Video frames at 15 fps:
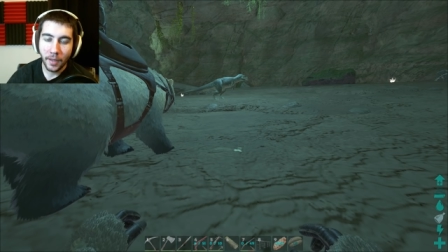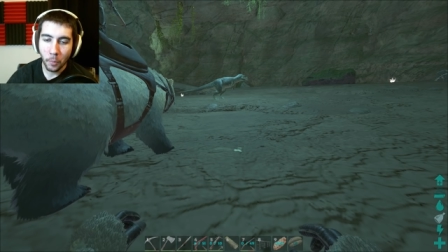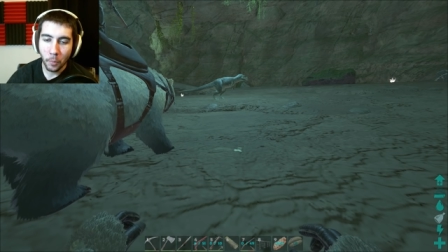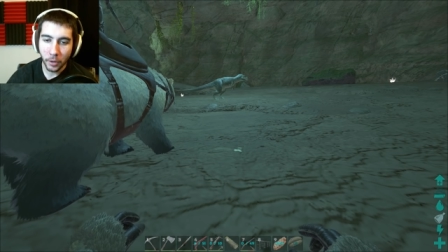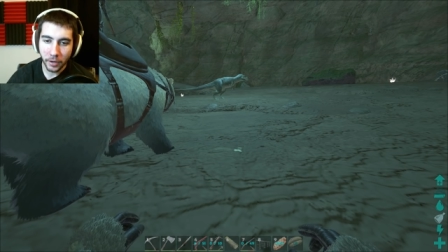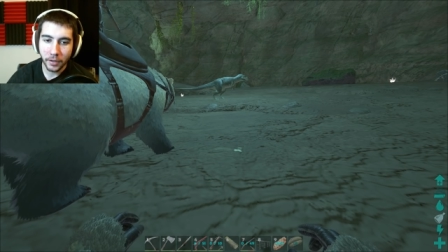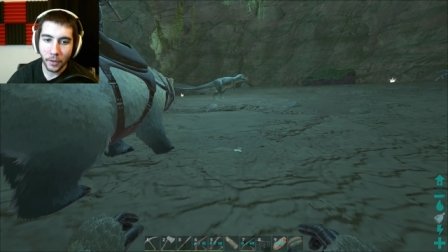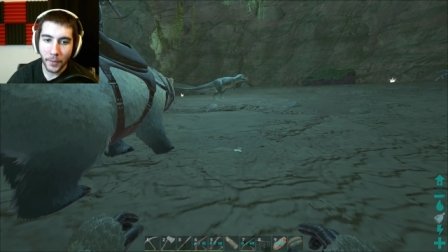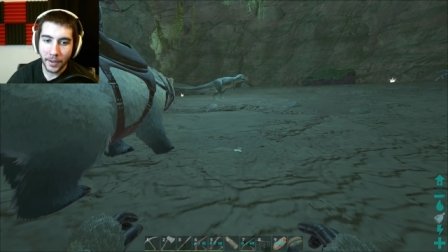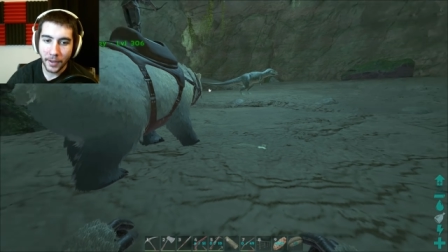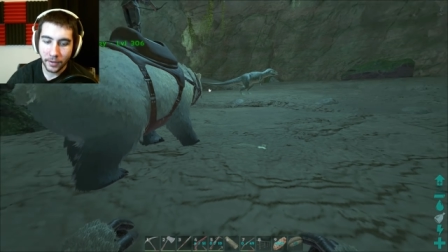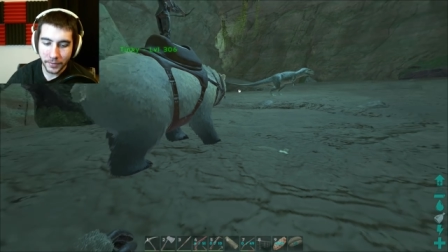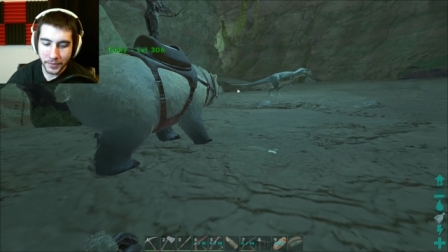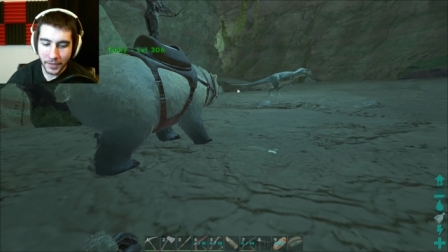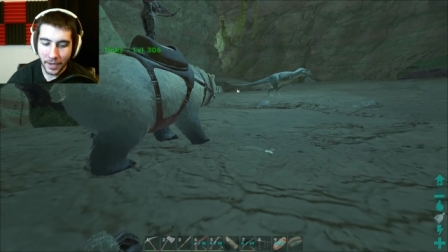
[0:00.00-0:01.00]
We're going to go into
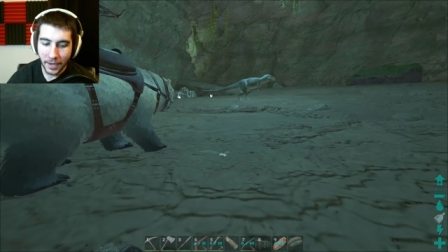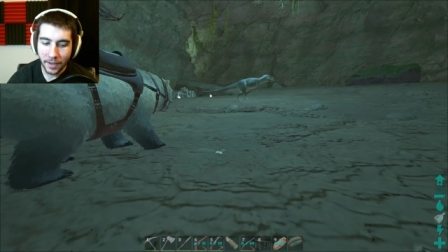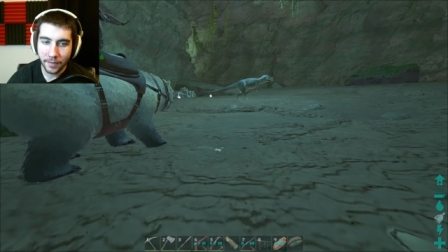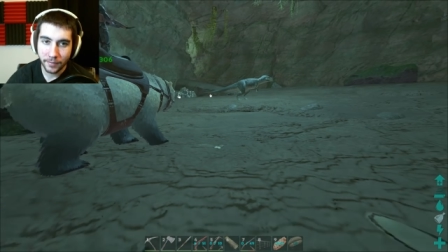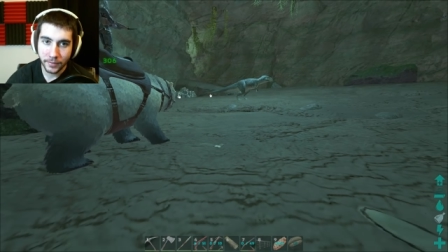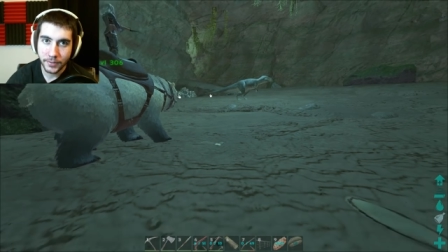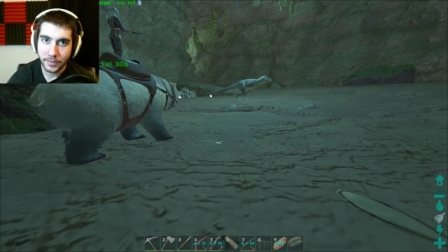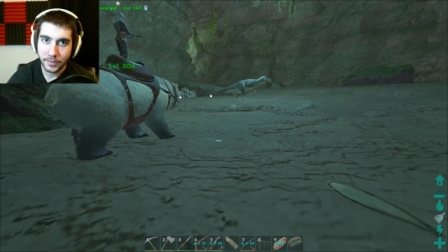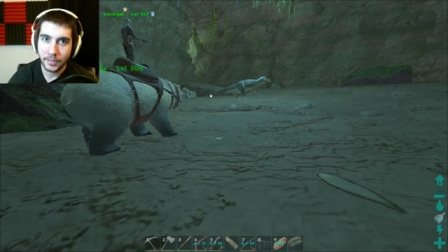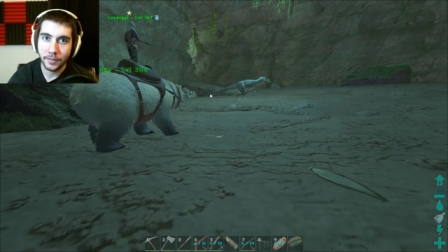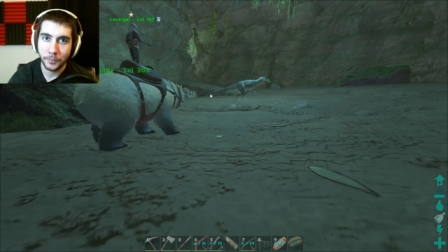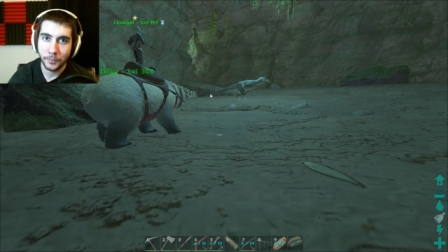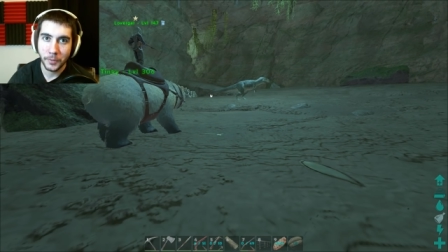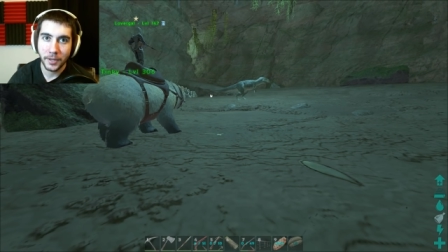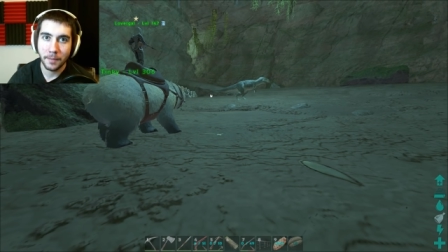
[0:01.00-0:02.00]
this cave and see
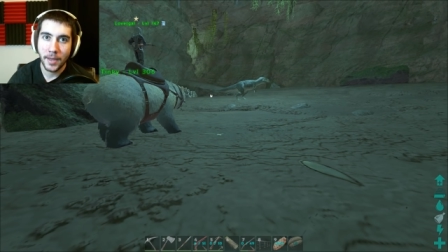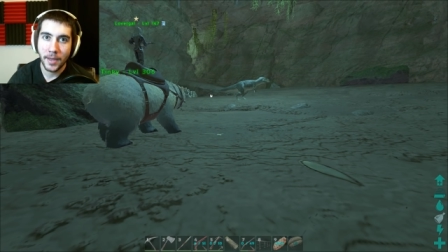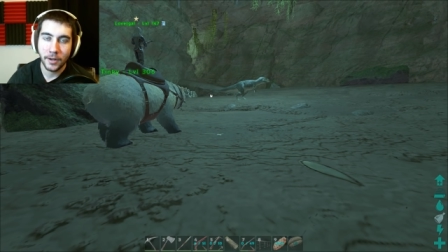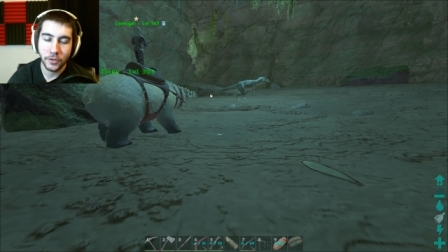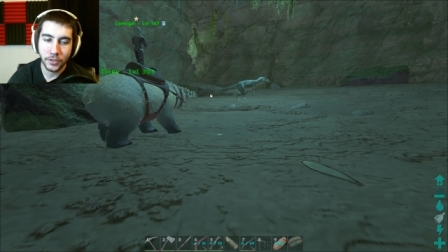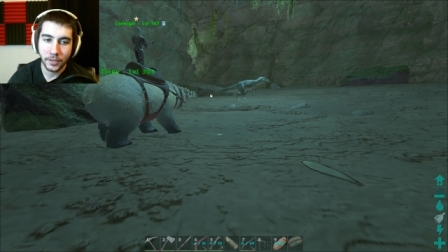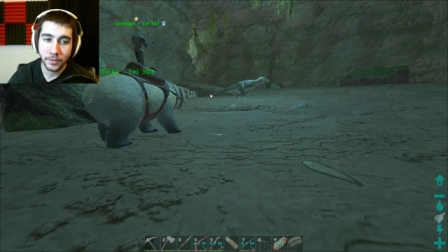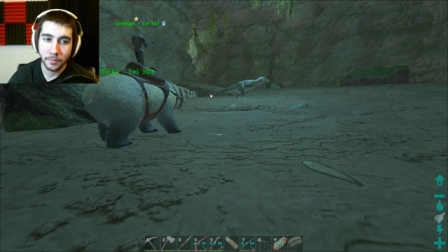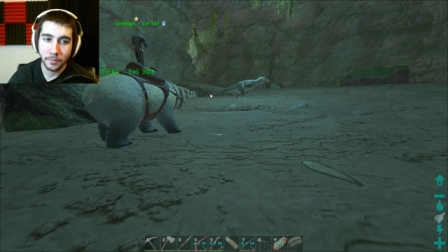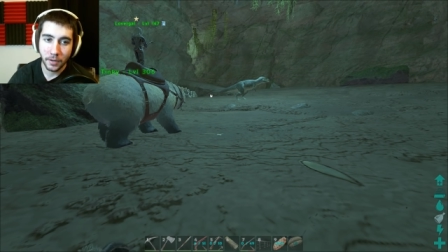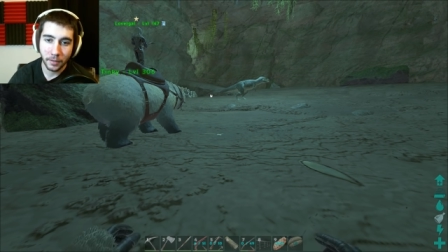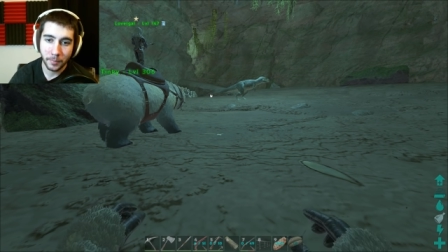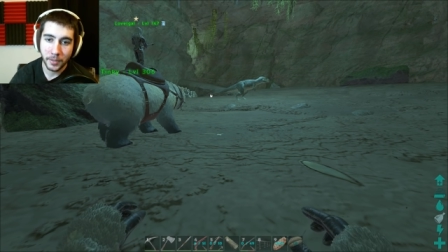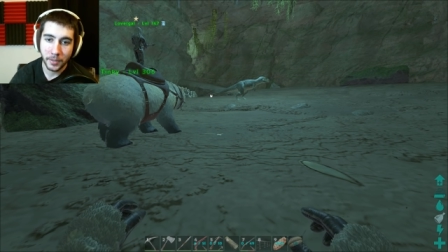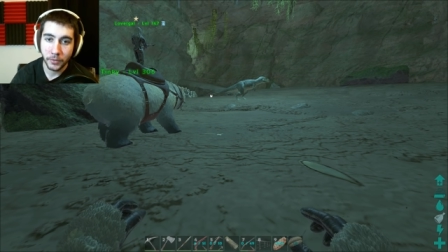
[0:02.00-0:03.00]
if we can manage to get some
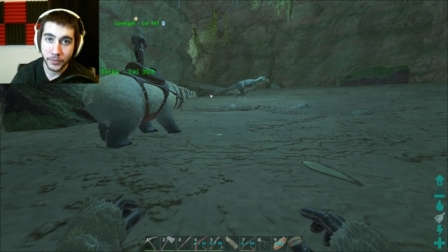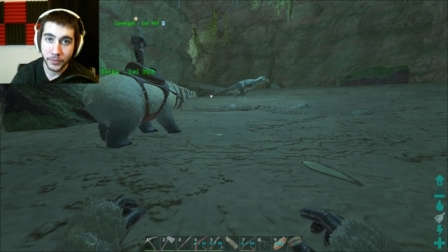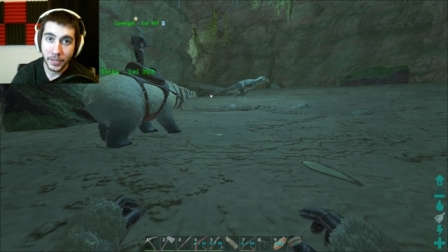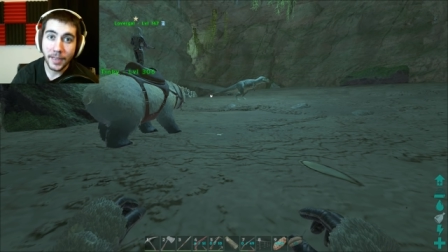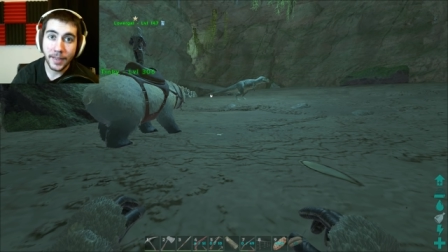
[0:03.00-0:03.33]
dung beetles.